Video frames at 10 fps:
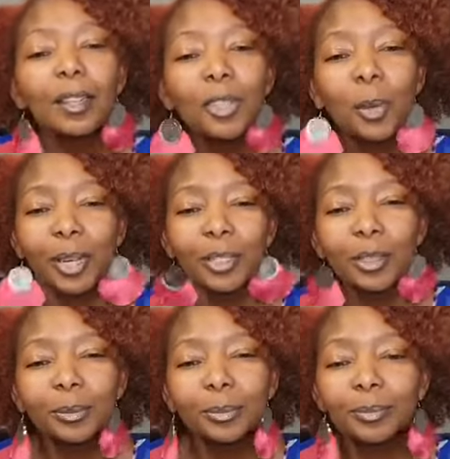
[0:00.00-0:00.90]
You know what I
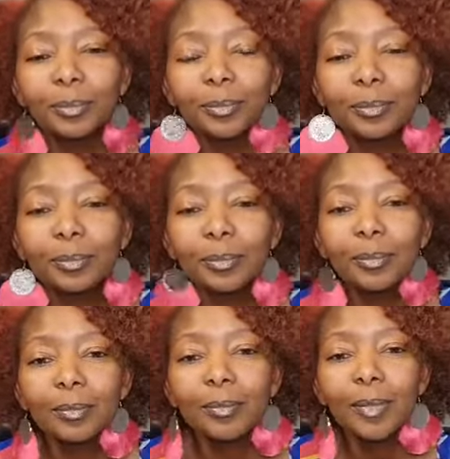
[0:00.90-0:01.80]
do?
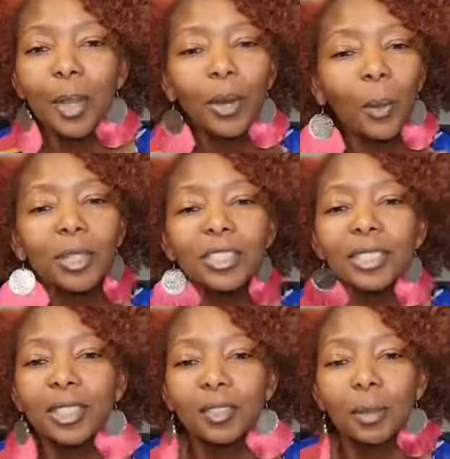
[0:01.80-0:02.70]
When I want to
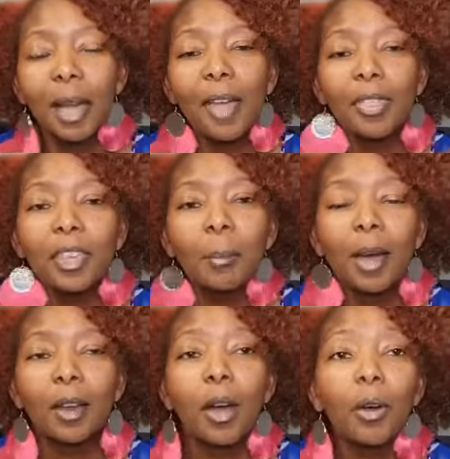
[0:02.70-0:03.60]
just give up, I think
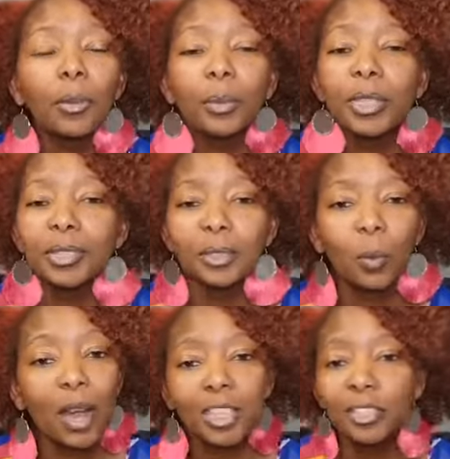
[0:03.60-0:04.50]
about all the reasons
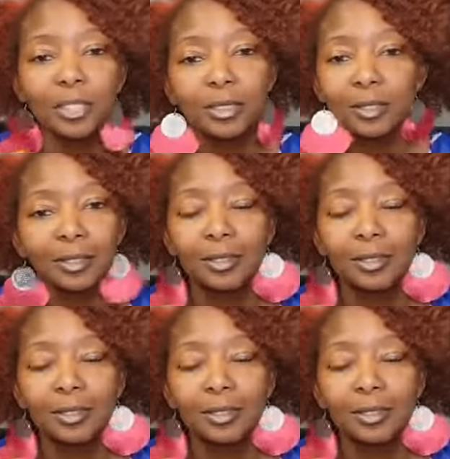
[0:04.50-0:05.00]
why I shouldn't.